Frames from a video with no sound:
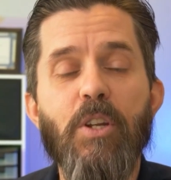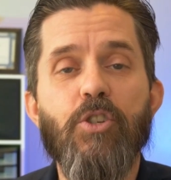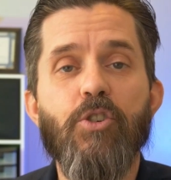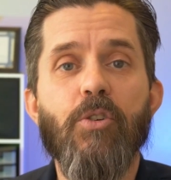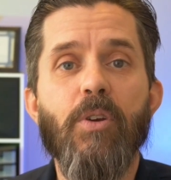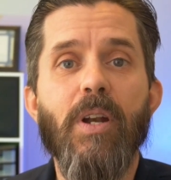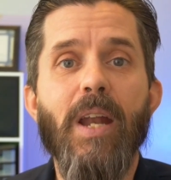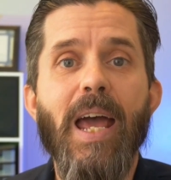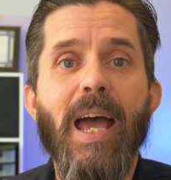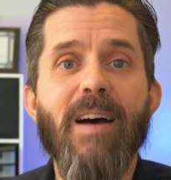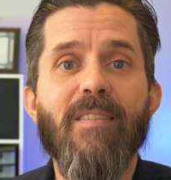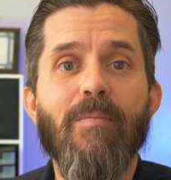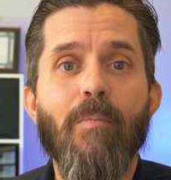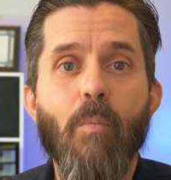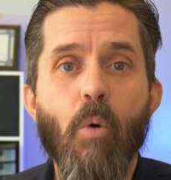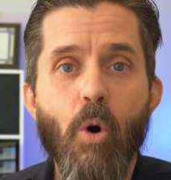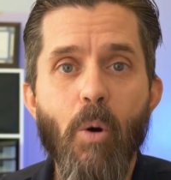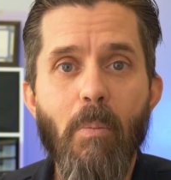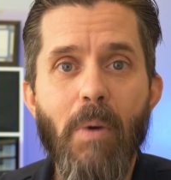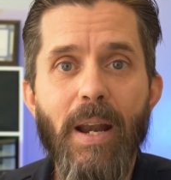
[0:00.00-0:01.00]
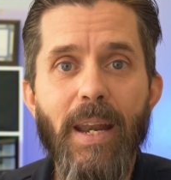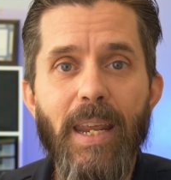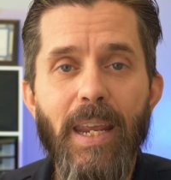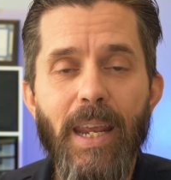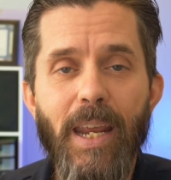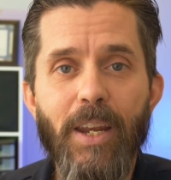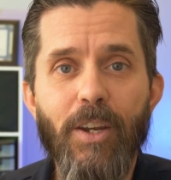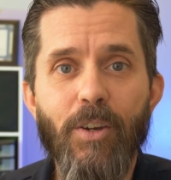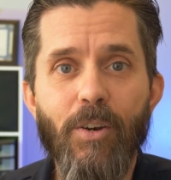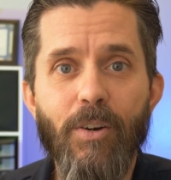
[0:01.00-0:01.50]
means you're gonna have more money
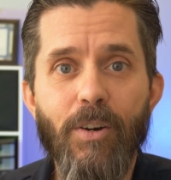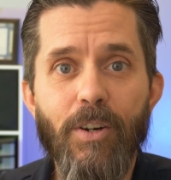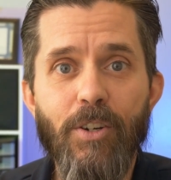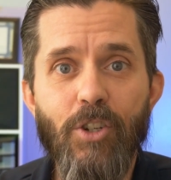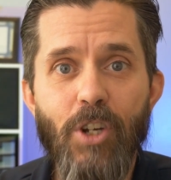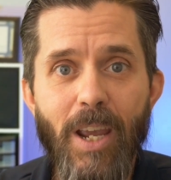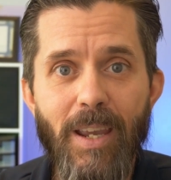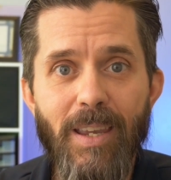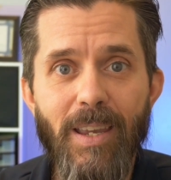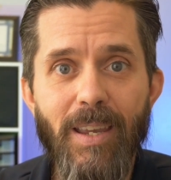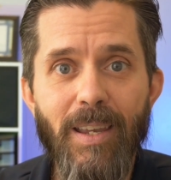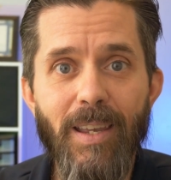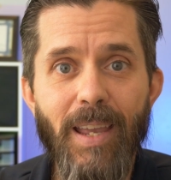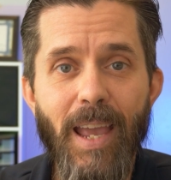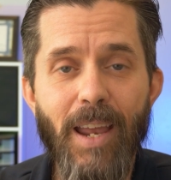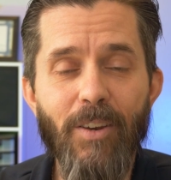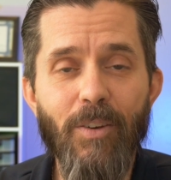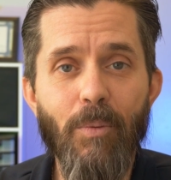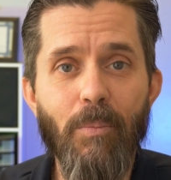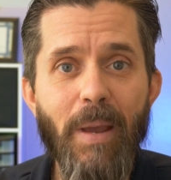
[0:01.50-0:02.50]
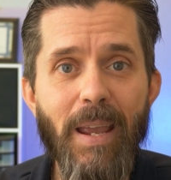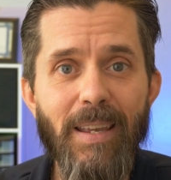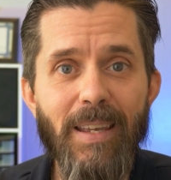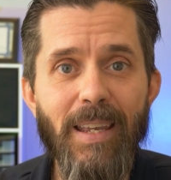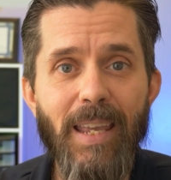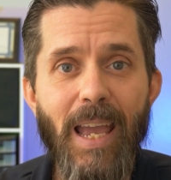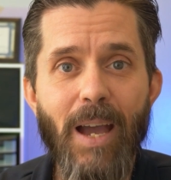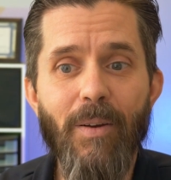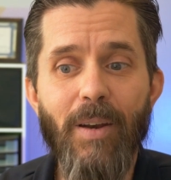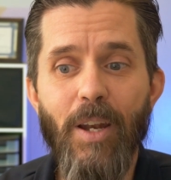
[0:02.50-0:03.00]
in your checking and your bank
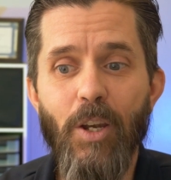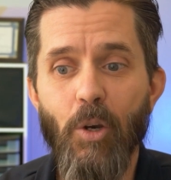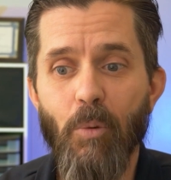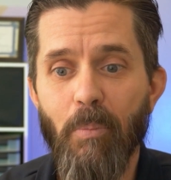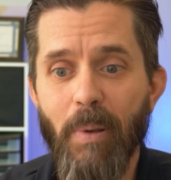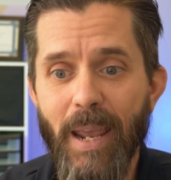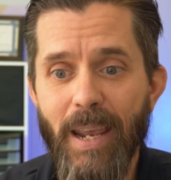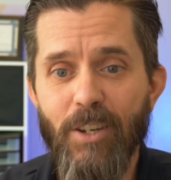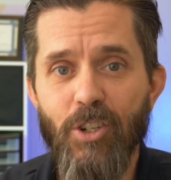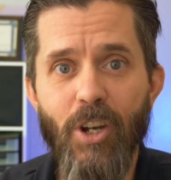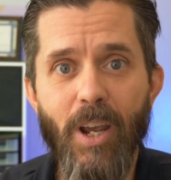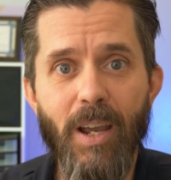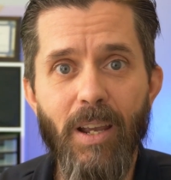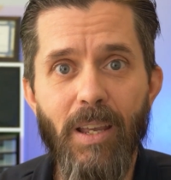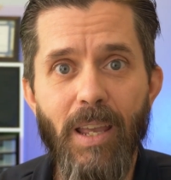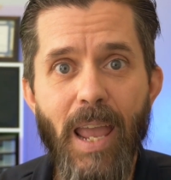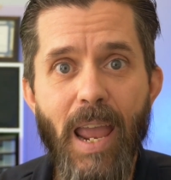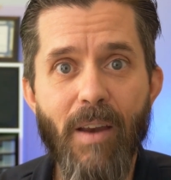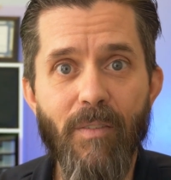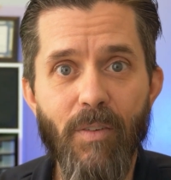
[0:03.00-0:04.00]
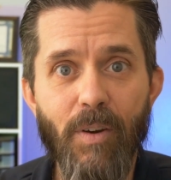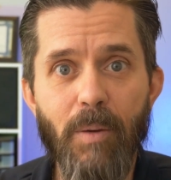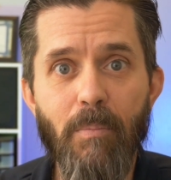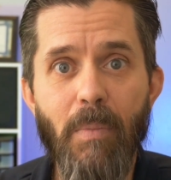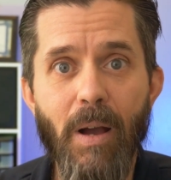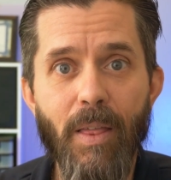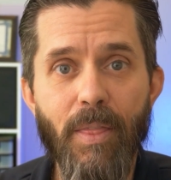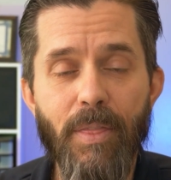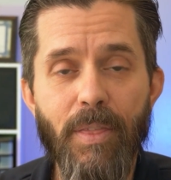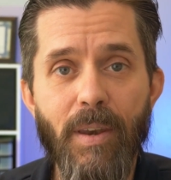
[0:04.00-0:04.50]
account and your paycheck every
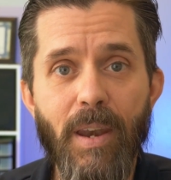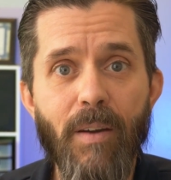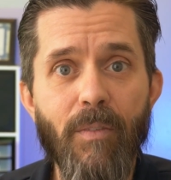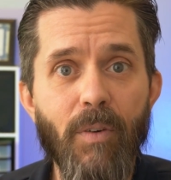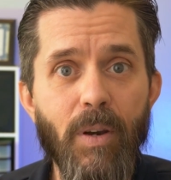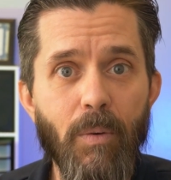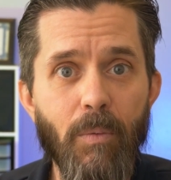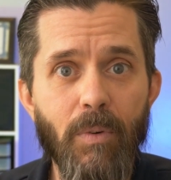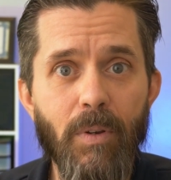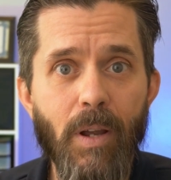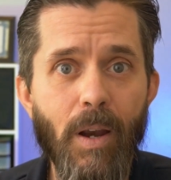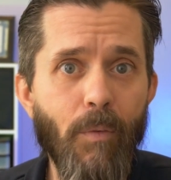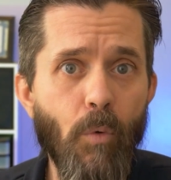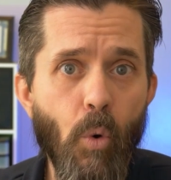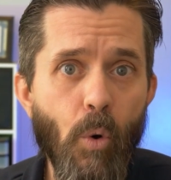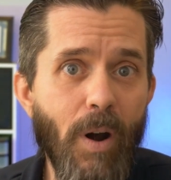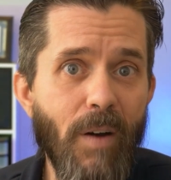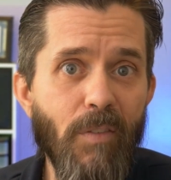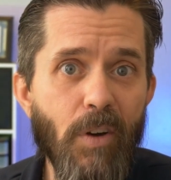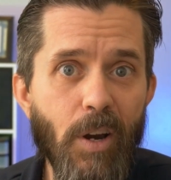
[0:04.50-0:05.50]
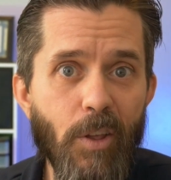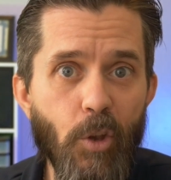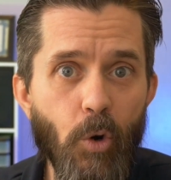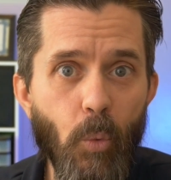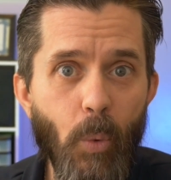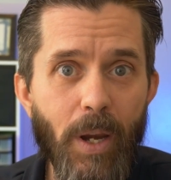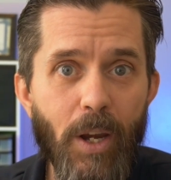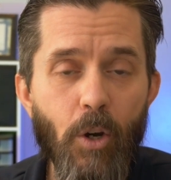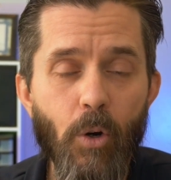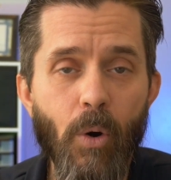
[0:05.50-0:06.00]
month and every or every other
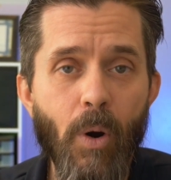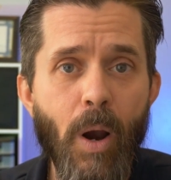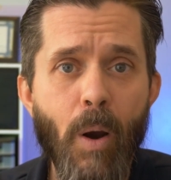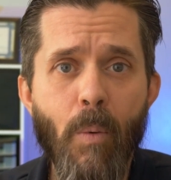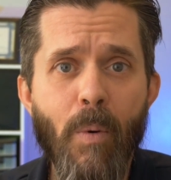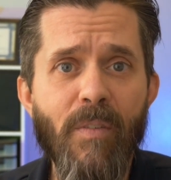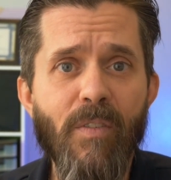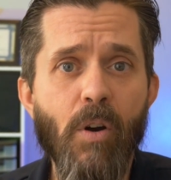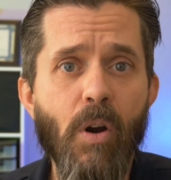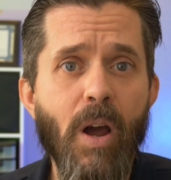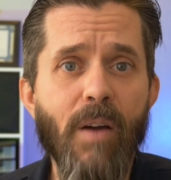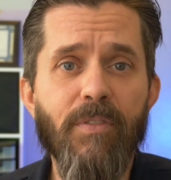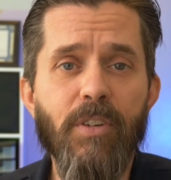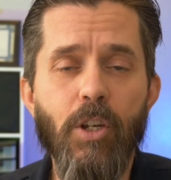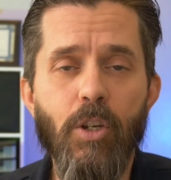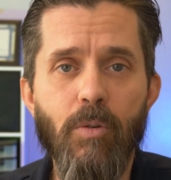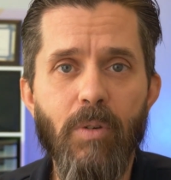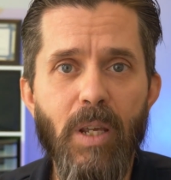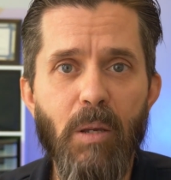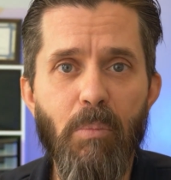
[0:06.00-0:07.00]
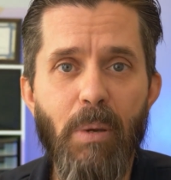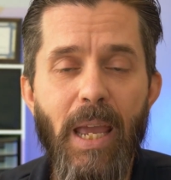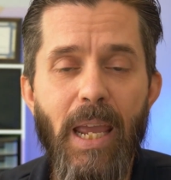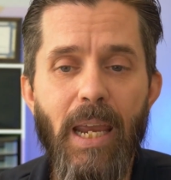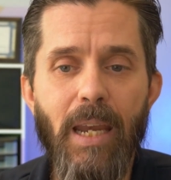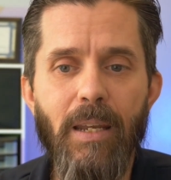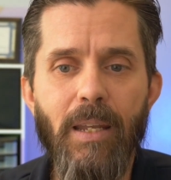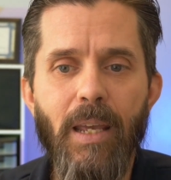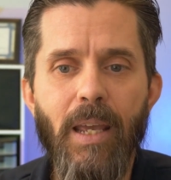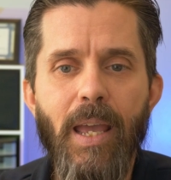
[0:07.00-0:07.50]
week or however often you get
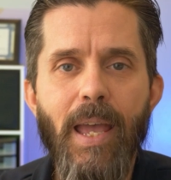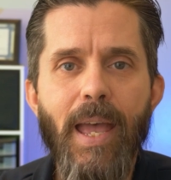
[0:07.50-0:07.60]
paid.